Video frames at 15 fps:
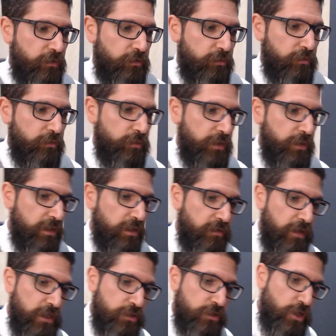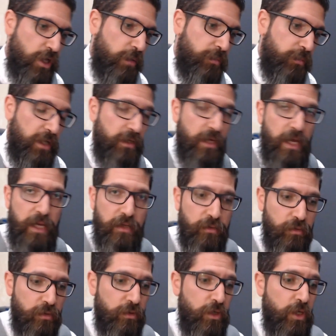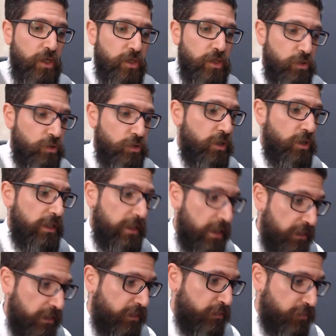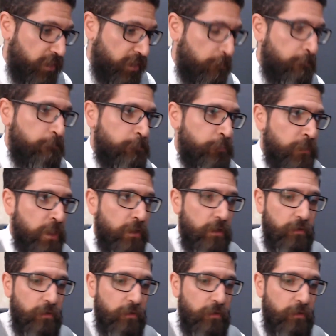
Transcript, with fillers: Those who are doing a great job, and I know you know a lot of them.